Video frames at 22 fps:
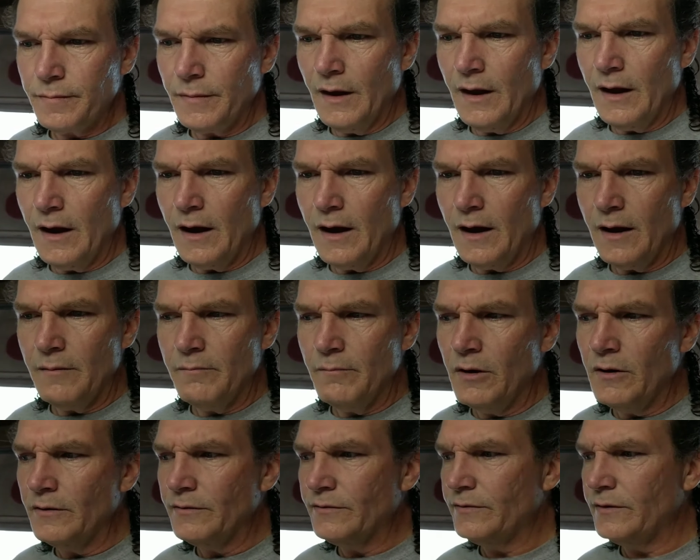and
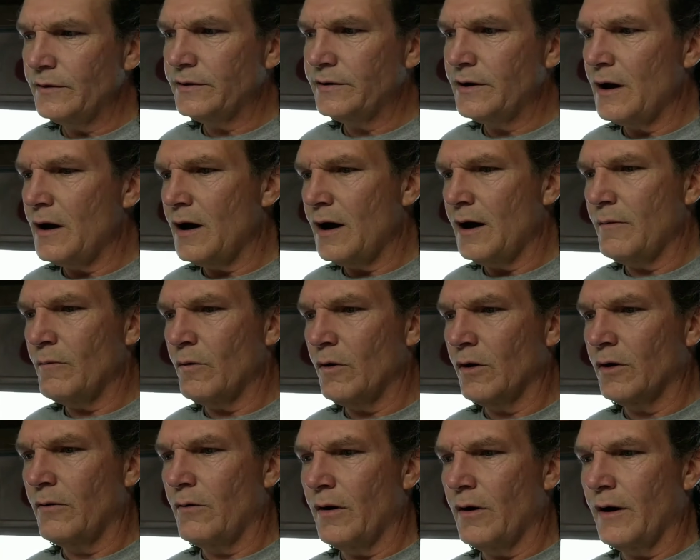most of the time
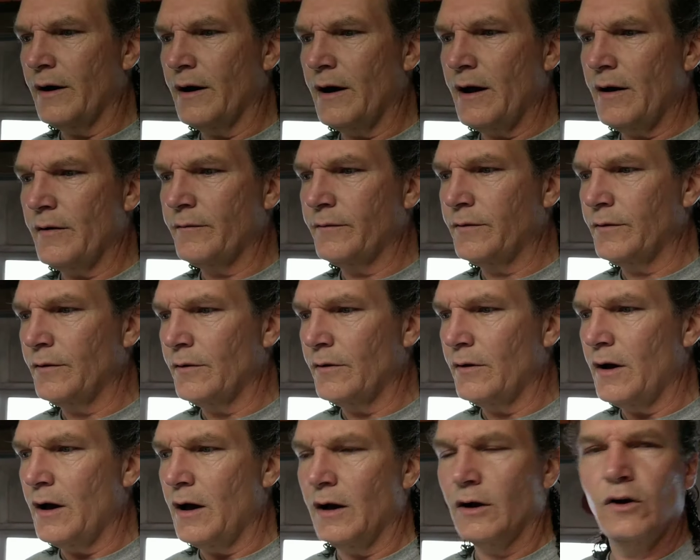we're going
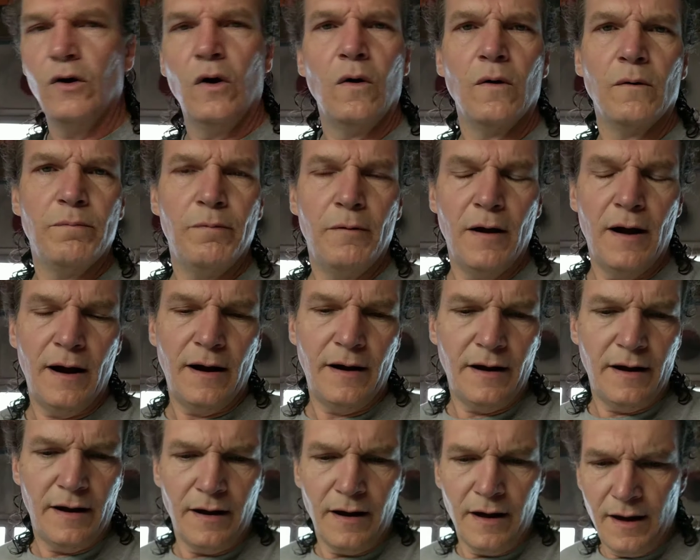after uh, gold
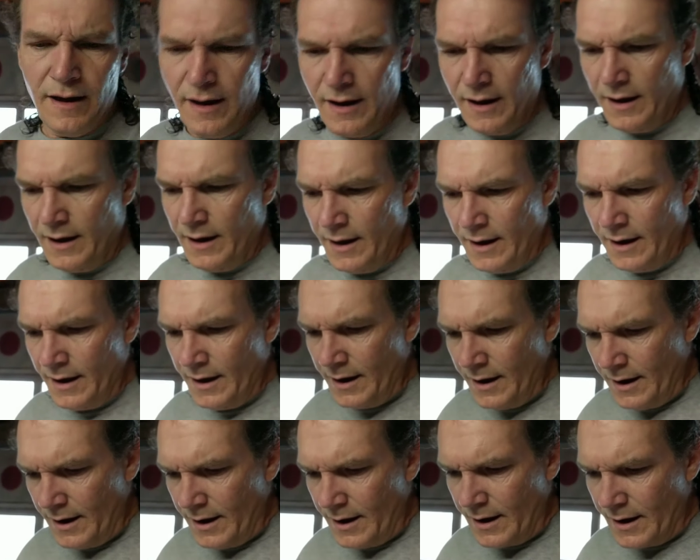plating.
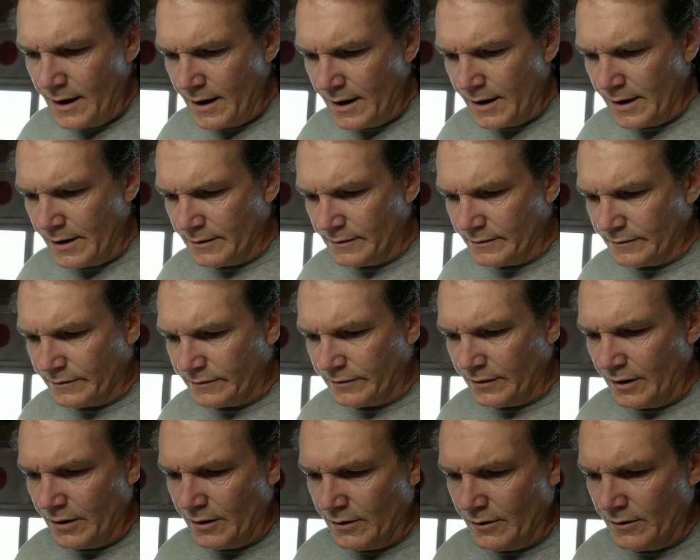And
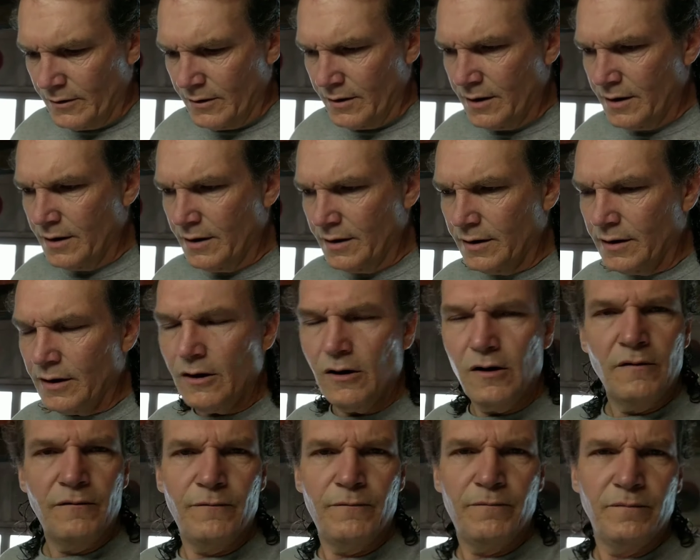so you
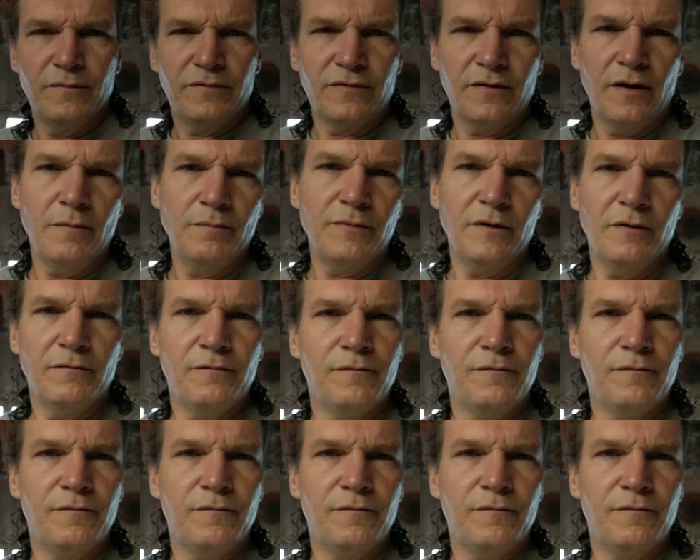know, if something